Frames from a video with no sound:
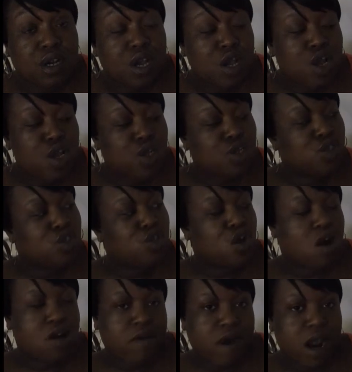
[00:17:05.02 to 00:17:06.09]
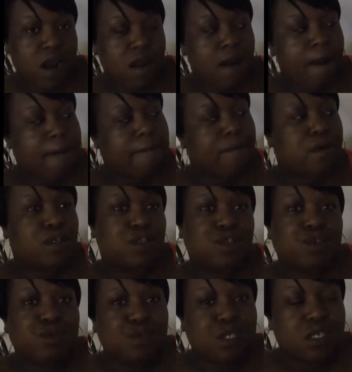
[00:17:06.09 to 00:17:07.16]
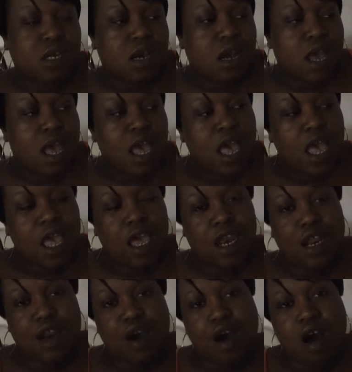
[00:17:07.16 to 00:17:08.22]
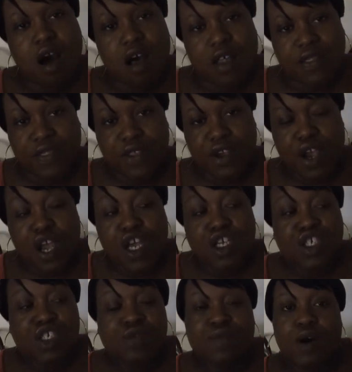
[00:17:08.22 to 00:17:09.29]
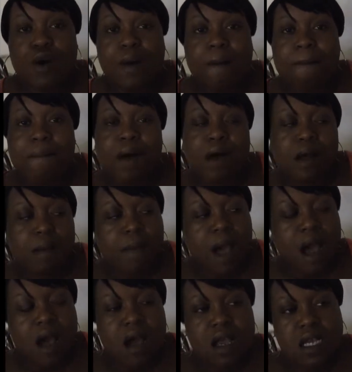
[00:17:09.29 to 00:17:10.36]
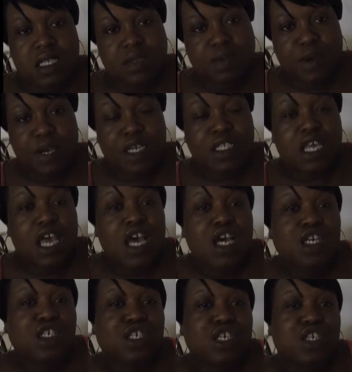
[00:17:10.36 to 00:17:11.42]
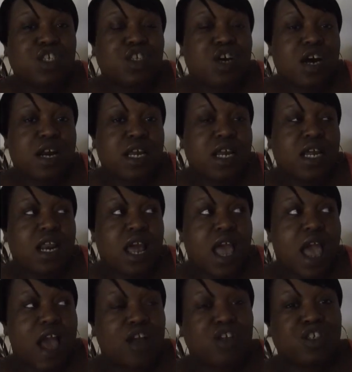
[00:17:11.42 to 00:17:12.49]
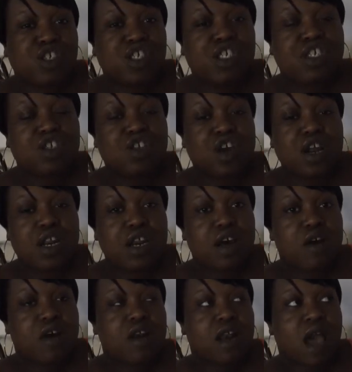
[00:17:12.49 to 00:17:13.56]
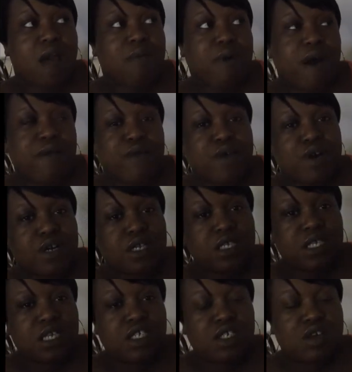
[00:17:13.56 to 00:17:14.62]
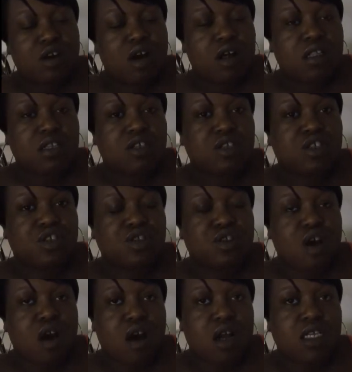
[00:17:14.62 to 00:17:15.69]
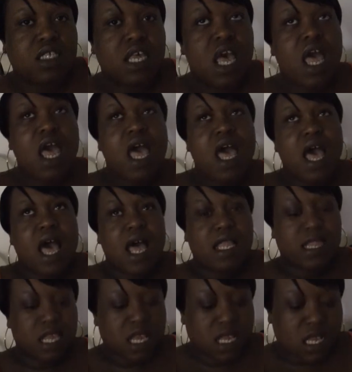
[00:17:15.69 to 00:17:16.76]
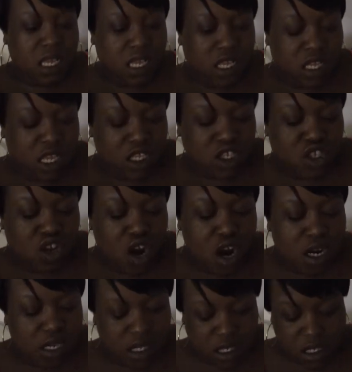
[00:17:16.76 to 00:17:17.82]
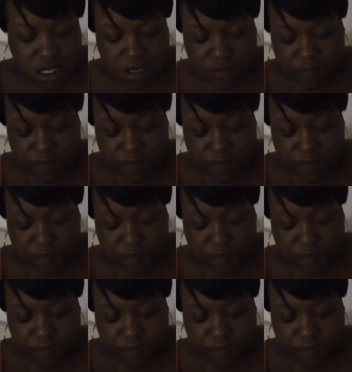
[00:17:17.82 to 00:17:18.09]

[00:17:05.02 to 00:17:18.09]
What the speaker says: songwriter, producer, and an author. She wrote a book about her experience. She started a nonprofit organization called STARS. I think, and STARS stood